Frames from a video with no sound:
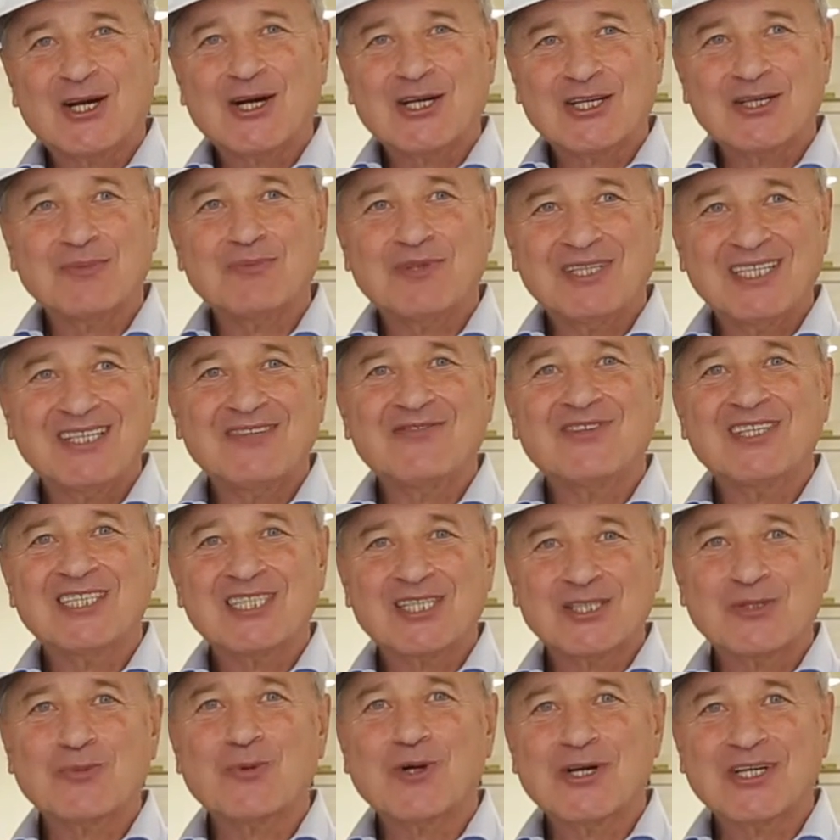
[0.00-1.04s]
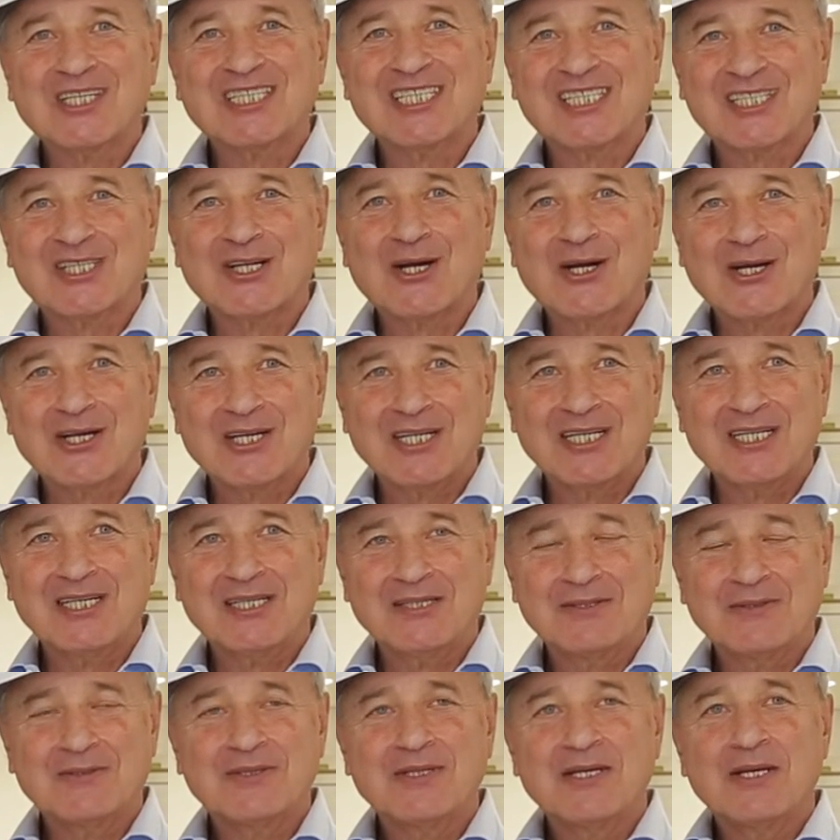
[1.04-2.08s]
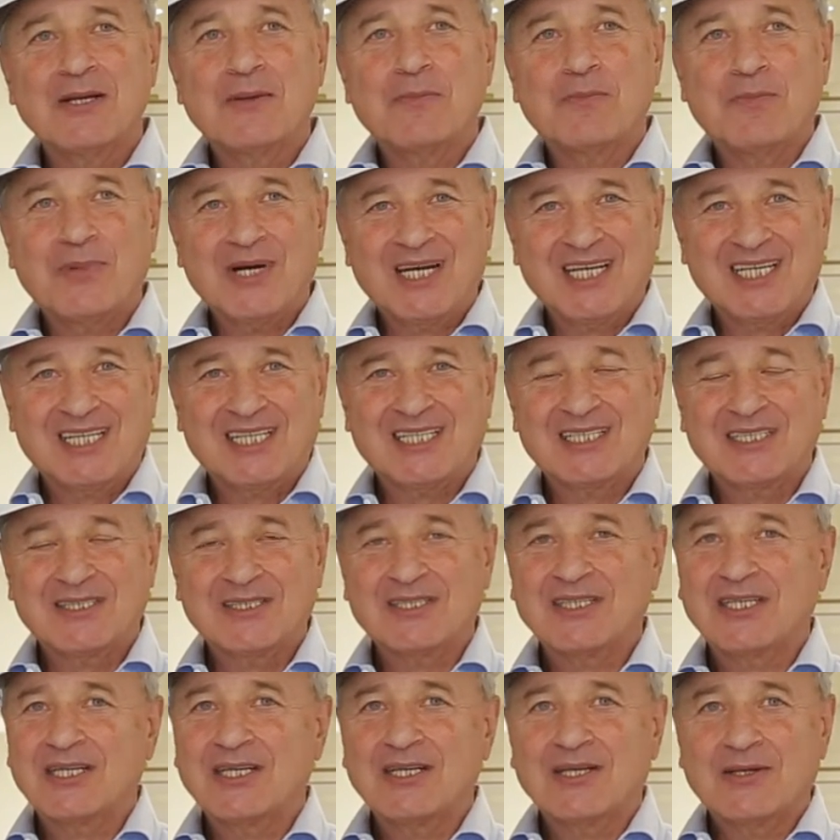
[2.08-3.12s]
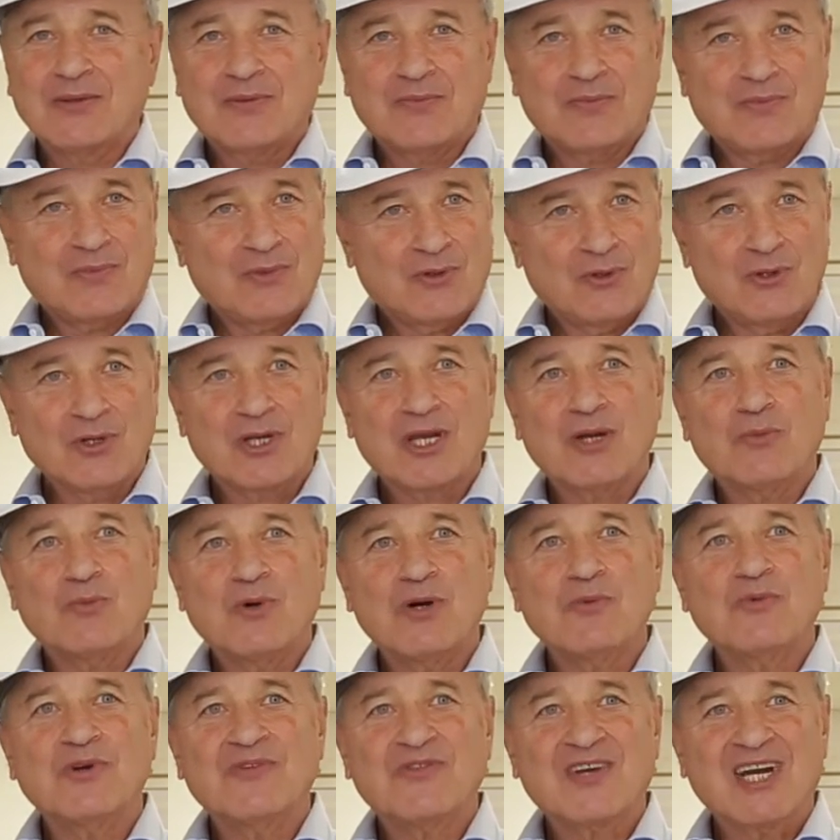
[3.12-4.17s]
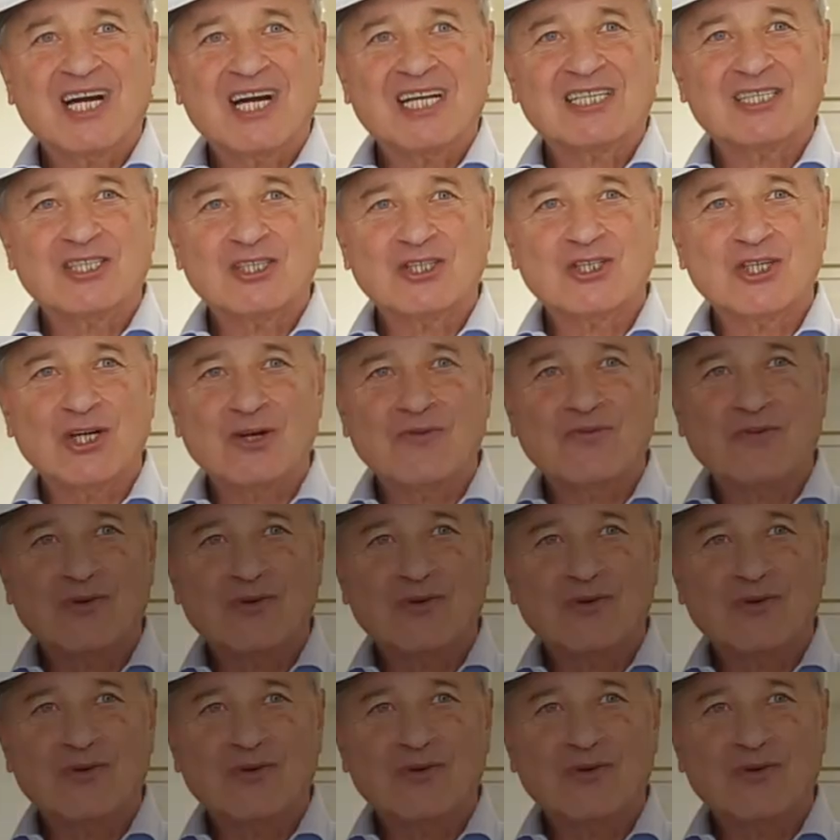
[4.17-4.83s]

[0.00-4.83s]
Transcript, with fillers: hard to believe this is where it started, but look at what we've got to show